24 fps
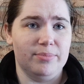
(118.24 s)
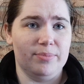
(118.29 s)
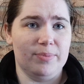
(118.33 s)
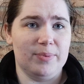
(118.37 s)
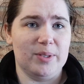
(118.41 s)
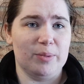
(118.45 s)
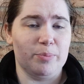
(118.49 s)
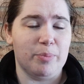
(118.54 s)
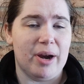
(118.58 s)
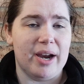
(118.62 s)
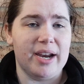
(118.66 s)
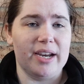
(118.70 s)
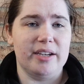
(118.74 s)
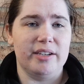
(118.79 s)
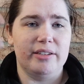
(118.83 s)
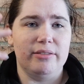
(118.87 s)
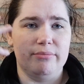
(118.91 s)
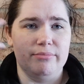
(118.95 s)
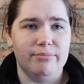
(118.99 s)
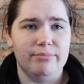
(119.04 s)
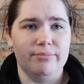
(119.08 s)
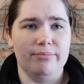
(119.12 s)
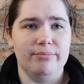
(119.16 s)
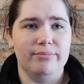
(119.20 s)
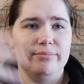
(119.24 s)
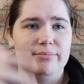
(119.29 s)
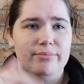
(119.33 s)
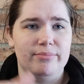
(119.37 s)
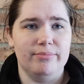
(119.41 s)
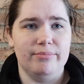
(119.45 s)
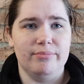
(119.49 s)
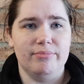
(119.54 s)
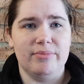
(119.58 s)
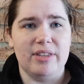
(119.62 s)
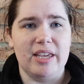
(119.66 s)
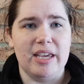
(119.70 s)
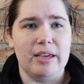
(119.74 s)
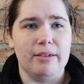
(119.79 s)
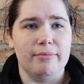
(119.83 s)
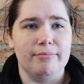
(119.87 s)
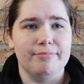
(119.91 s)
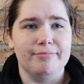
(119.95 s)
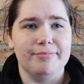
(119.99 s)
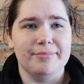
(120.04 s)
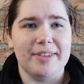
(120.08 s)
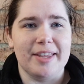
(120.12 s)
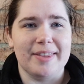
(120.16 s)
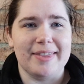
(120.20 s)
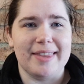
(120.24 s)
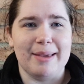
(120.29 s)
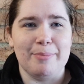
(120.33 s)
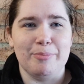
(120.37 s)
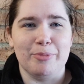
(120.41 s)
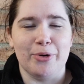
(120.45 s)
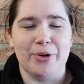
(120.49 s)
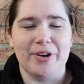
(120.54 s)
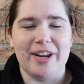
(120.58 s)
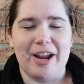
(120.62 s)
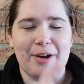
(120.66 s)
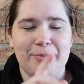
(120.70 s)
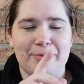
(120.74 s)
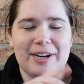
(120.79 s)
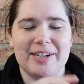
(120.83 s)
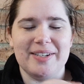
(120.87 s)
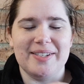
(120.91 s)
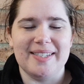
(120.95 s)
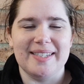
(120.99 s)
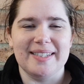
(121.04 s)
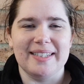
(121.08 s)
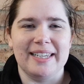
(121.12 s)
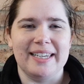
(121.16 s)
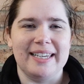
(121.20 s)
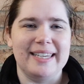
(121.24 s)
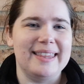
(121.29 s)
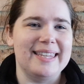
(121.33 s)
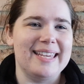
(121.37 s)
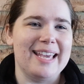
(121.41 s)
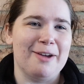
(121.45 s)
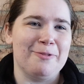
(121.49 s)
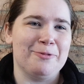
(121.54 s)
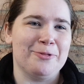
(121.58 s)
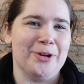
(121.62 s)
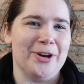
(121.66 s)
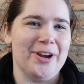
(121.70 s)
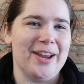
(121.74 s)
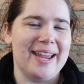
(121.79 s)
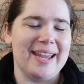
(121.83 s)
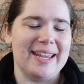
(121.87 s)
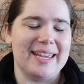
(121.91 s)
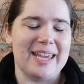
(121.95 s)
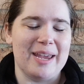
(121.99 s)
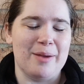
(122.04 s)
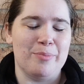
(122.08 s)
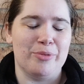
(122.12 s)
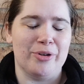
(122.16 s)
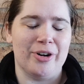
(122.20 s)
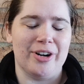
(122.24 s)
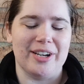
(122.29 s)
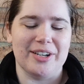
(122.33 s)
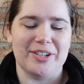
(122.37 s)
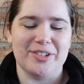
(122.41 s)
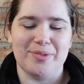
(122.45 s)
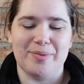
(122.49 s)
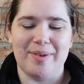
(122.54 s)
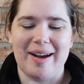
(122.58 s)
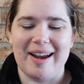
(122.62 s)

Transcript: spray thing that they brought out recently in the Afro Hair Care Products